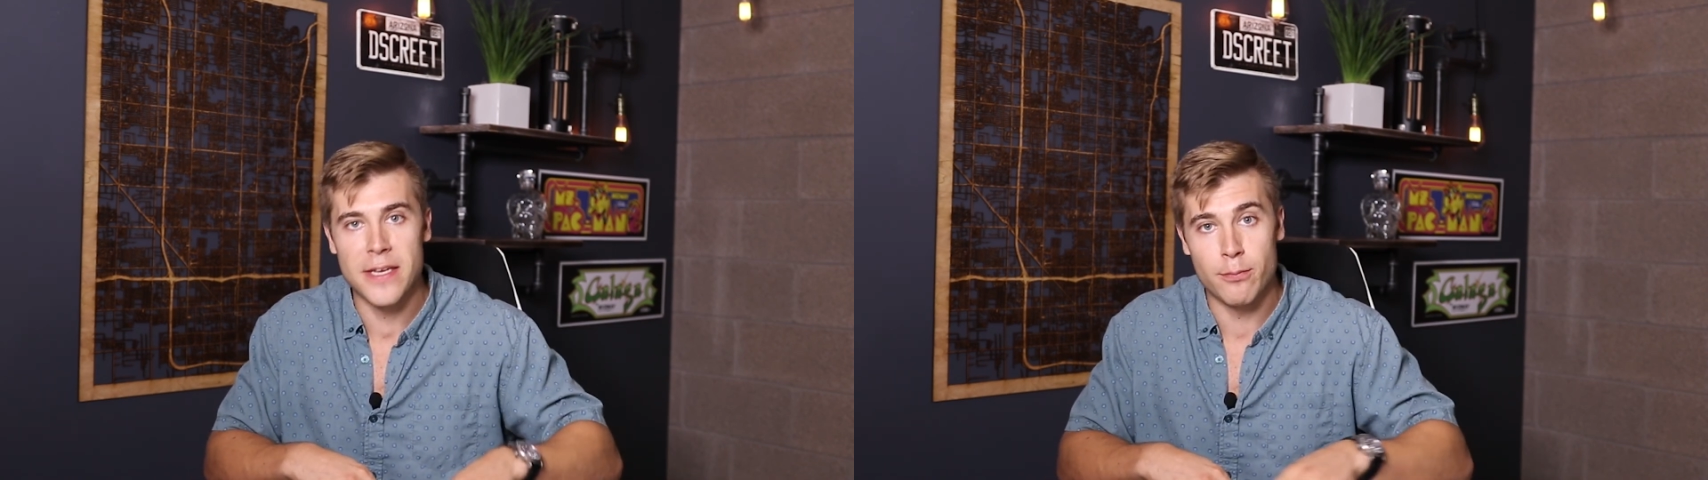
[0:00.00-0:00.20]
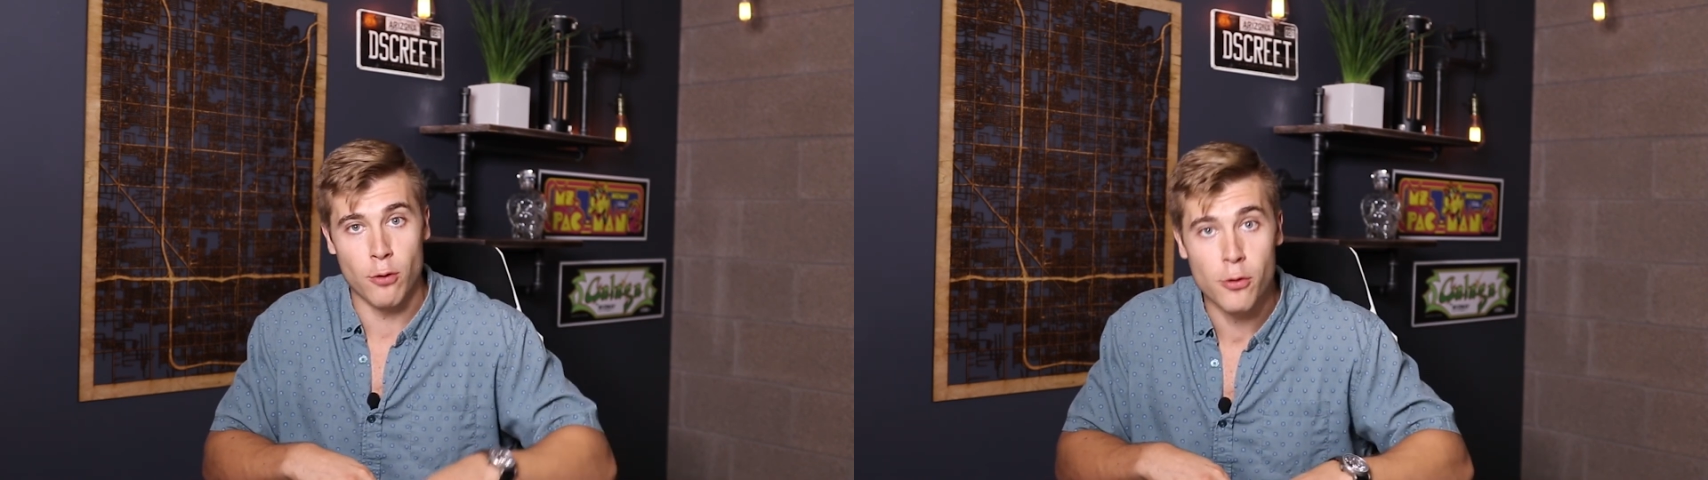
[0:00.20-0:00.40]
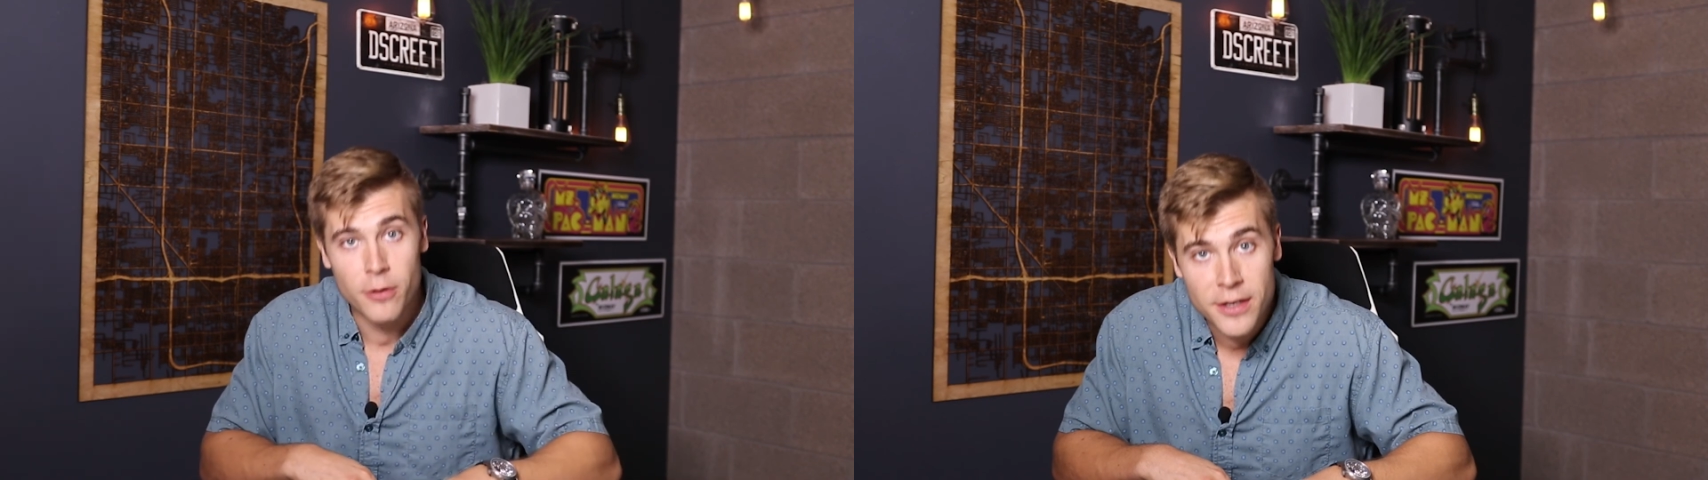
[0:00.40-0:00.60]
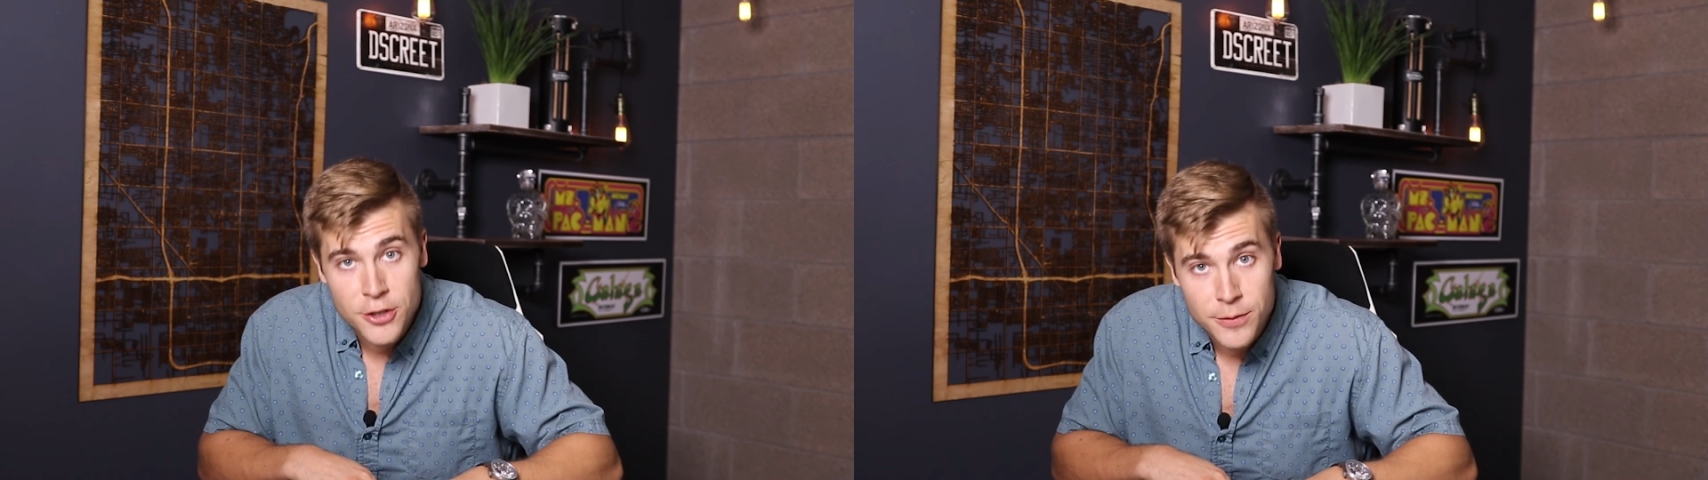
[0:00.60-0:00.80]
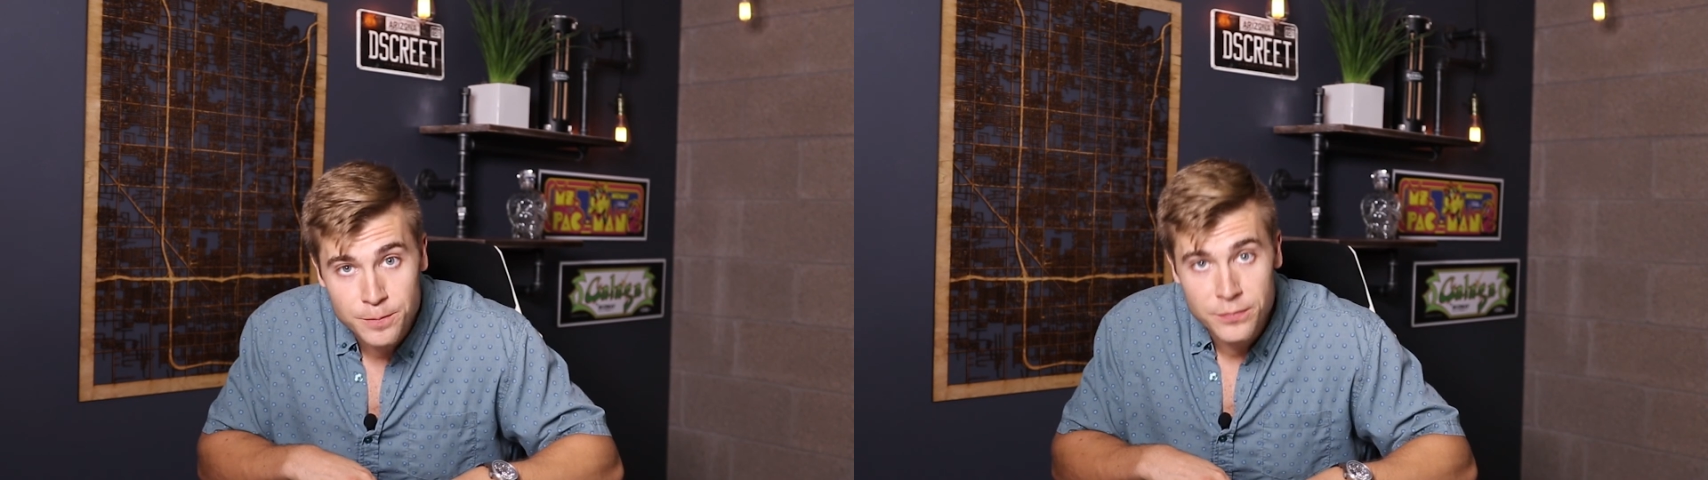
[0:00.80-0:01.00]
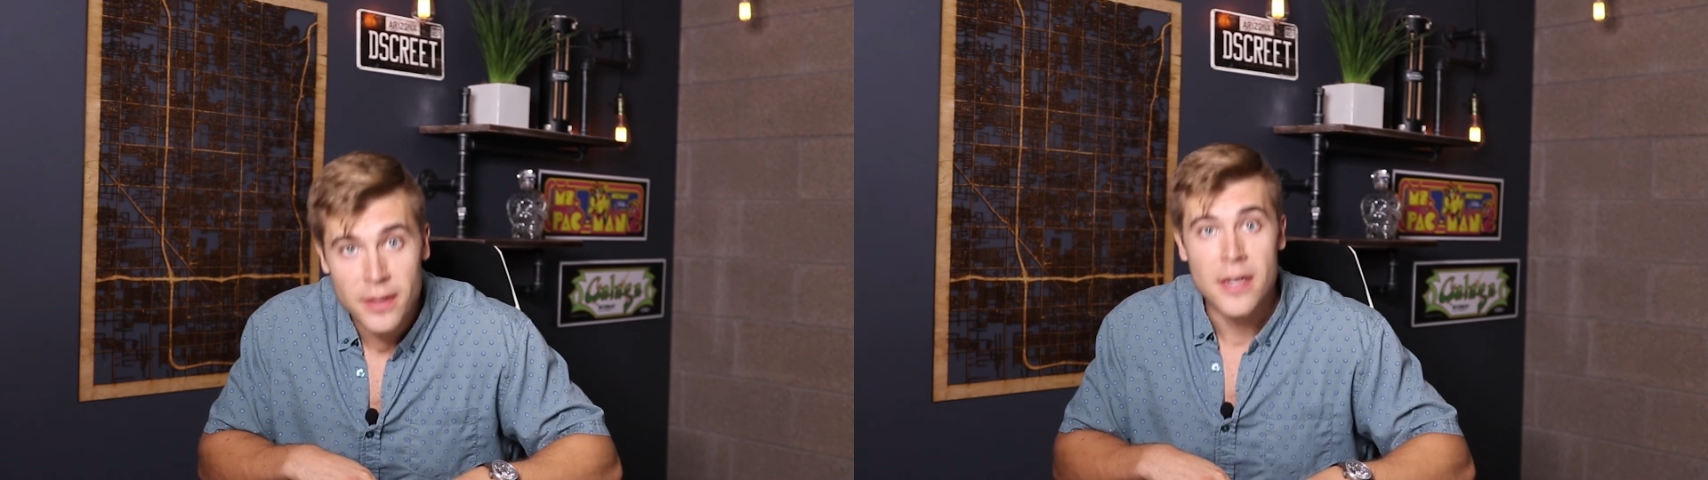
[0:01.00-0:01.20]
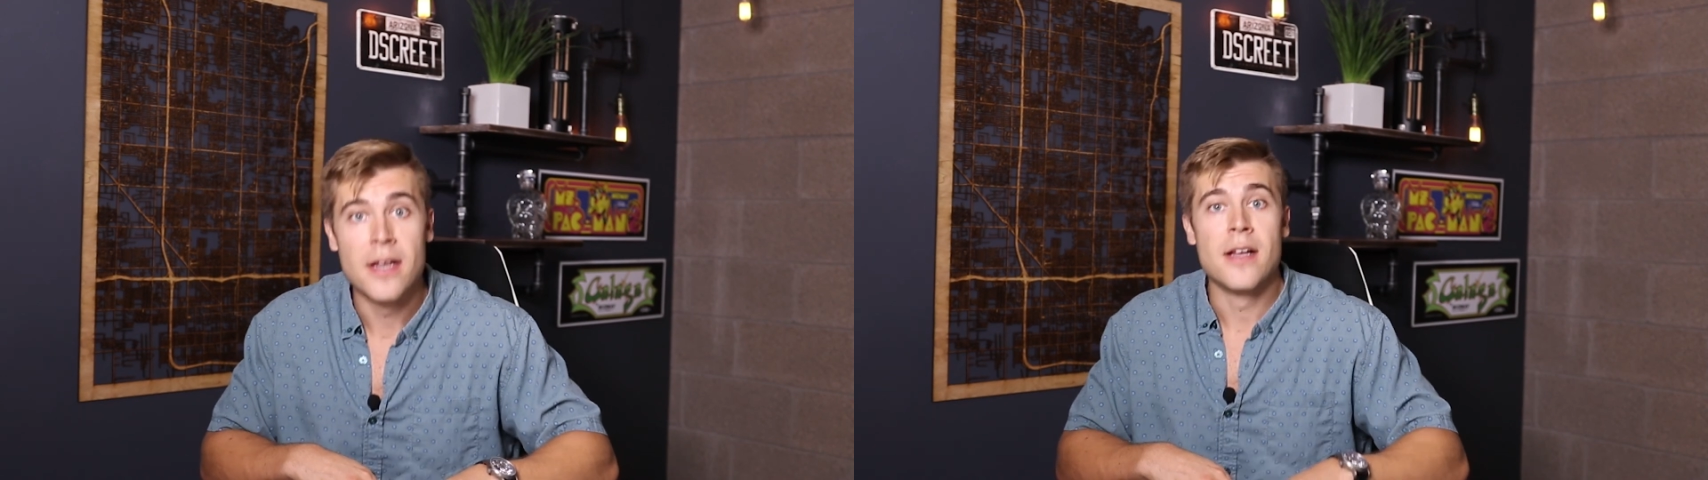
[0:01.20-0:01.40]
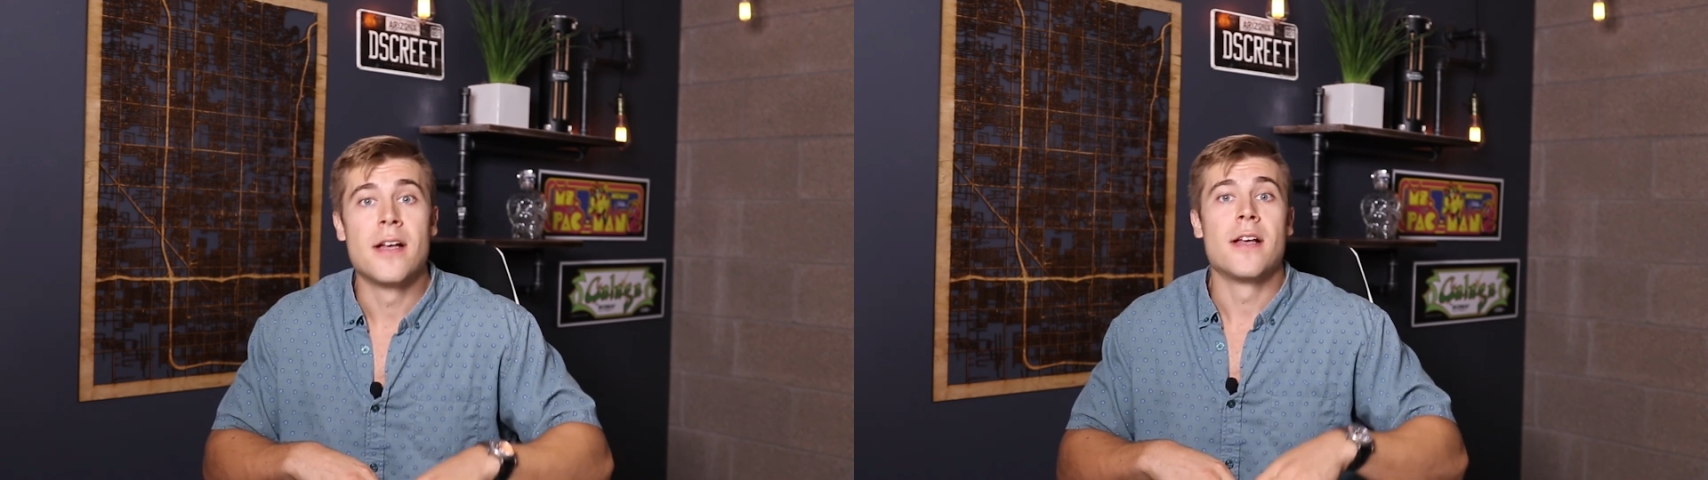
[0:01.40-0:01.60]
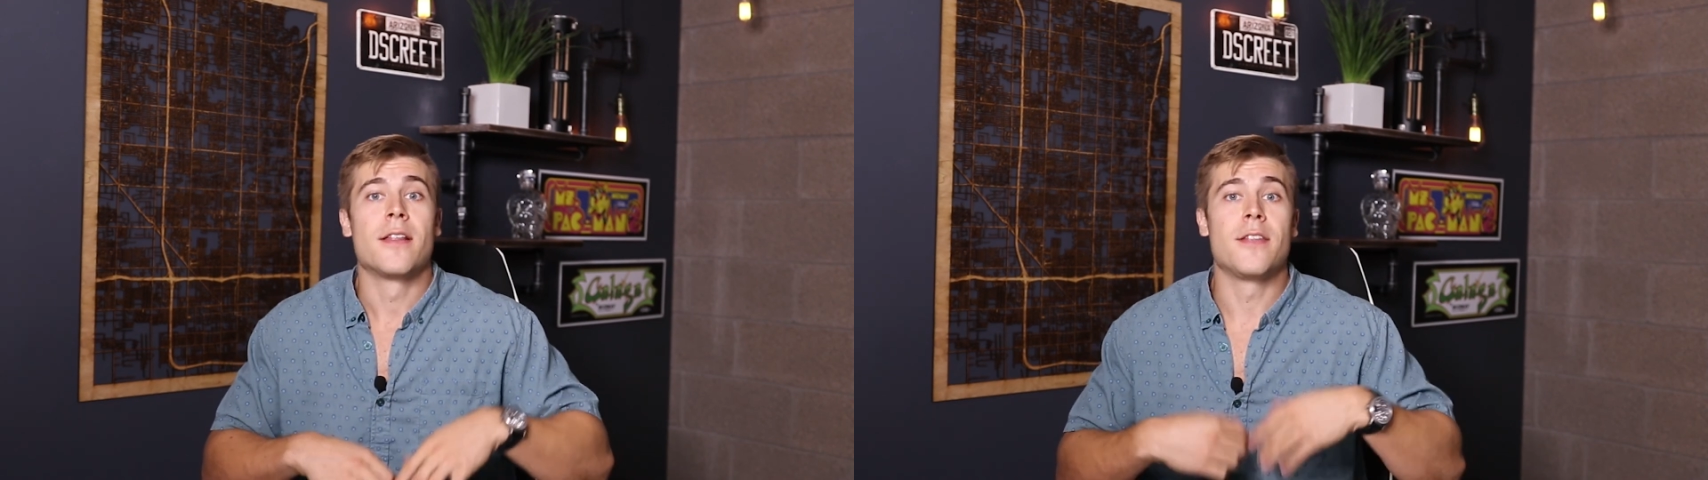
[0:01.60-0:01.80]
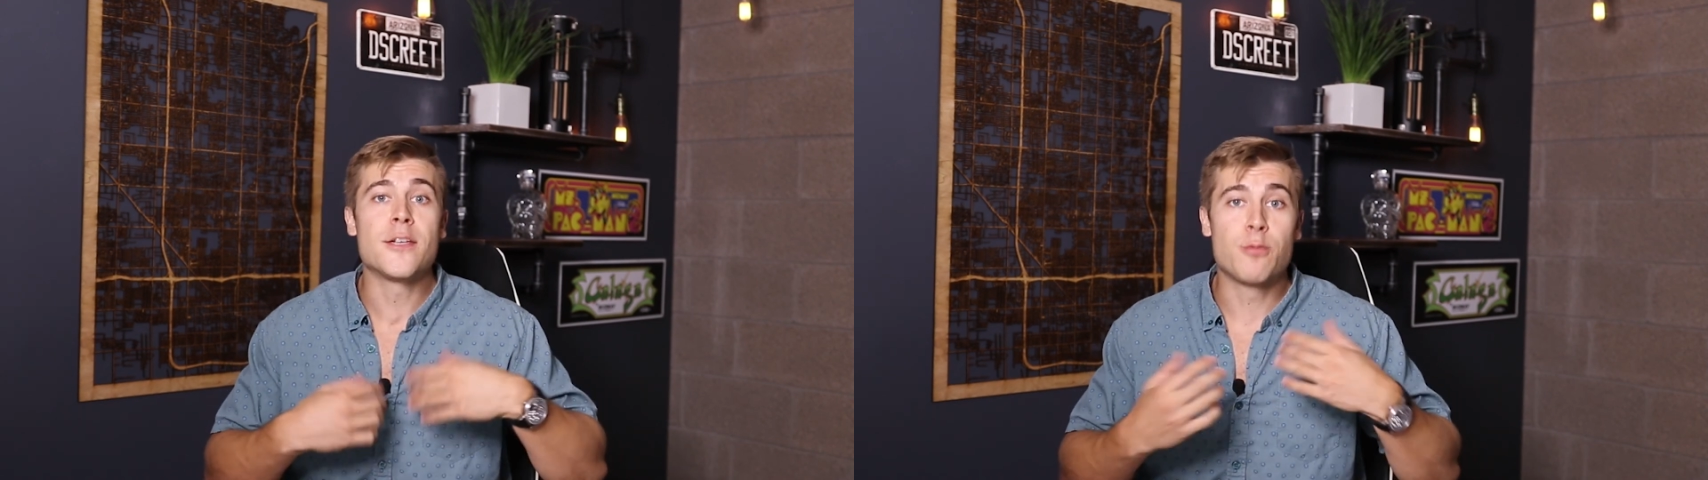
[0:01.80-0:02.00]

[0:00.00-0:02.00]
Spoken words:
brokerage. These